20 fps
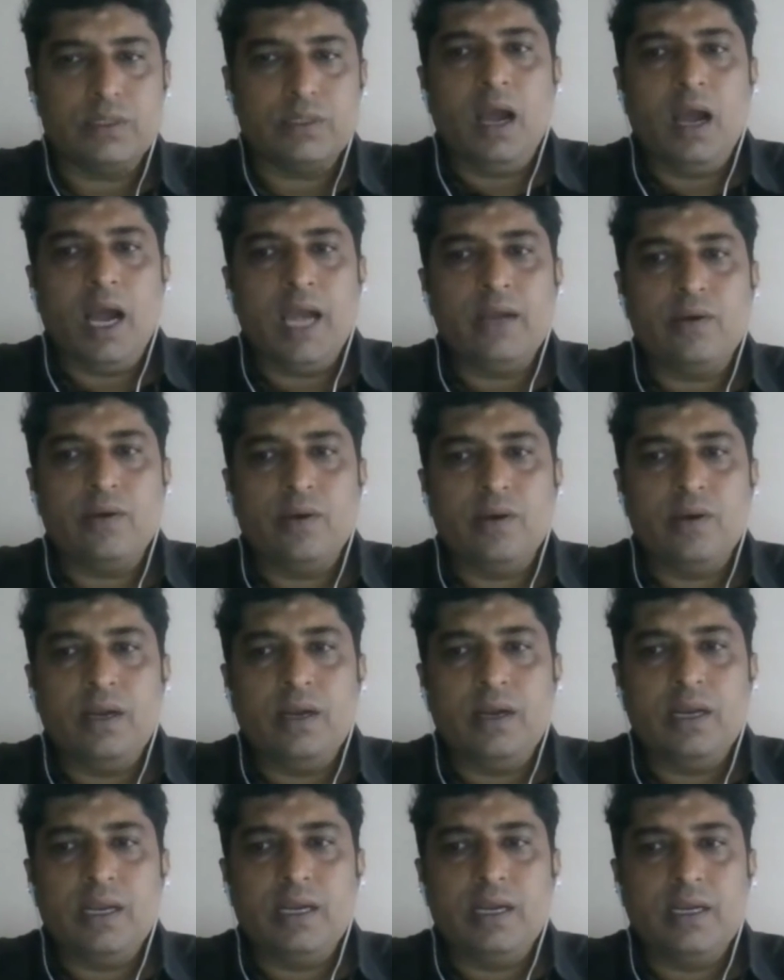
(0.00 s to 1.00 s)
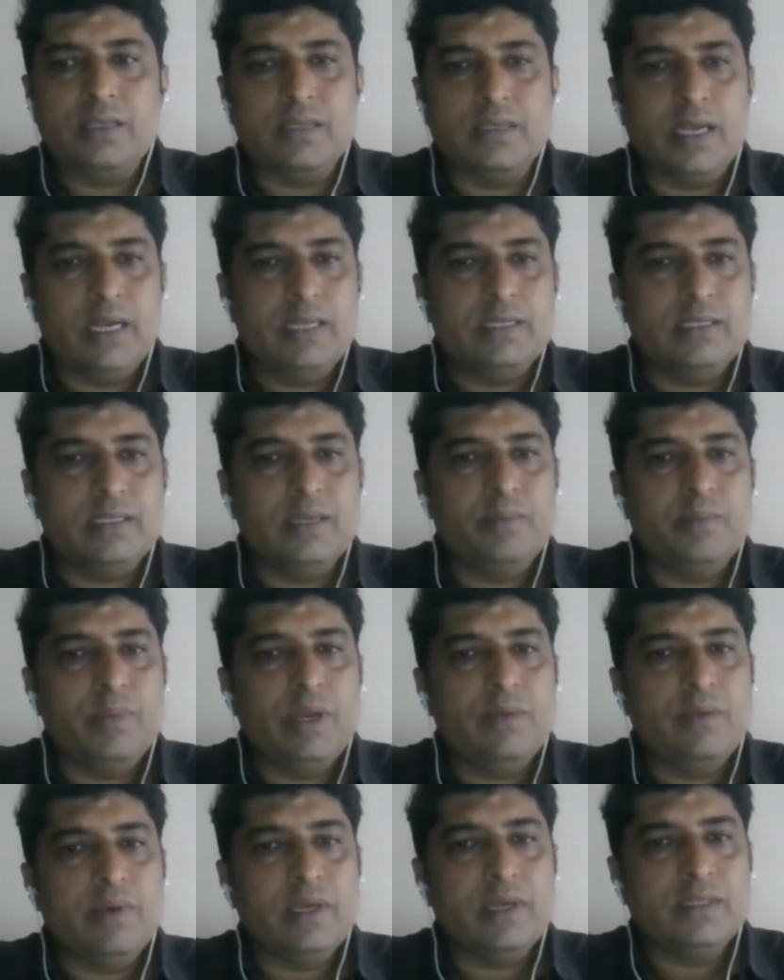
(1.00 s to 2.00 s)
A high-quality design
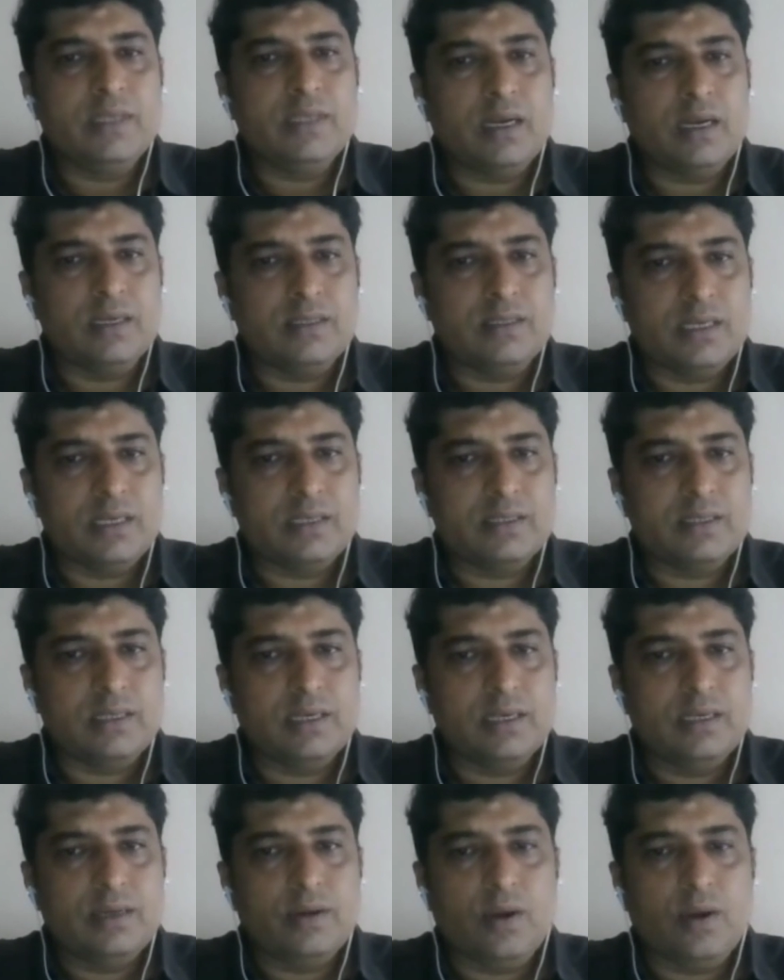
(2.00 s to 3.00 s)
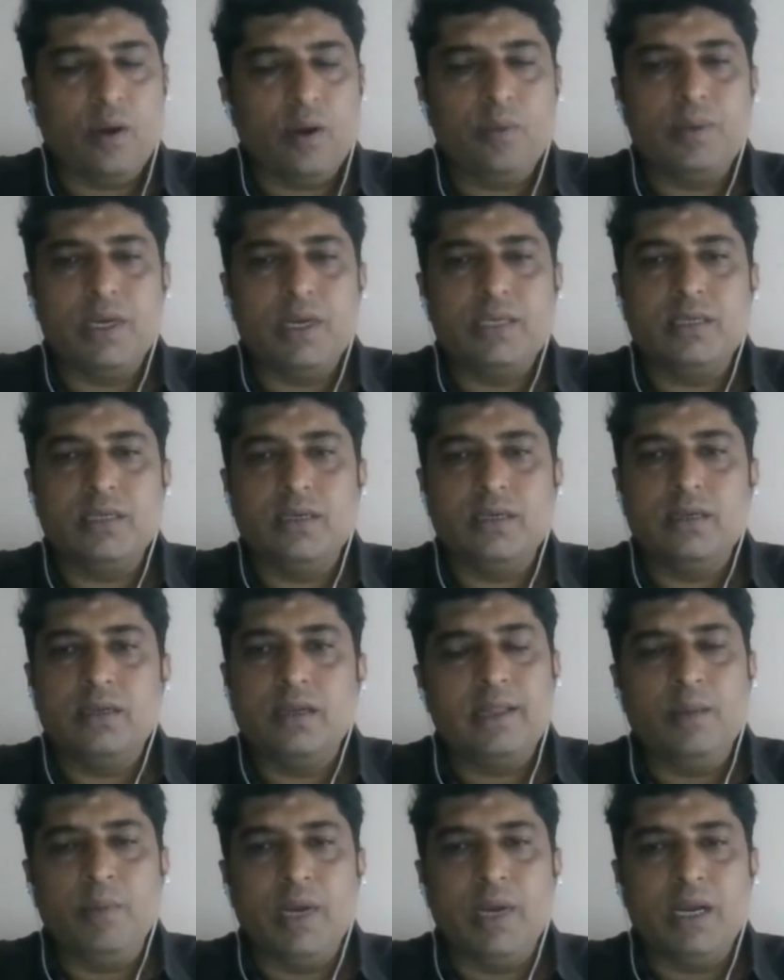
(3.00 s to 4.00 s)
simplifies the construction, operation,
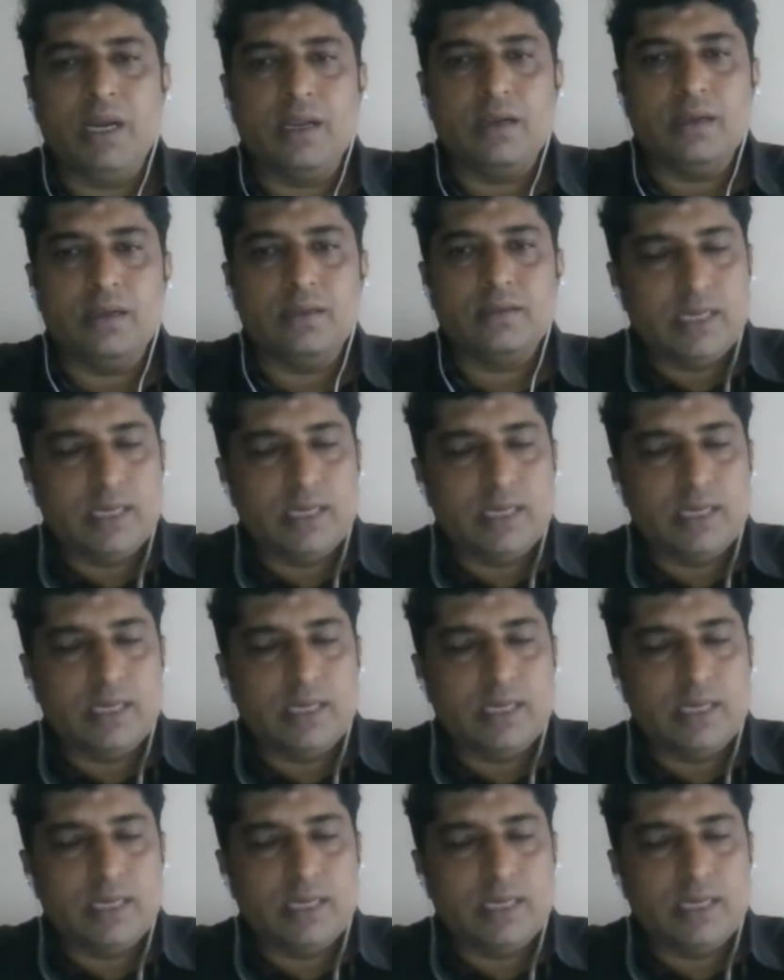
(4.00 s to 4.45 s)
and the maintenance.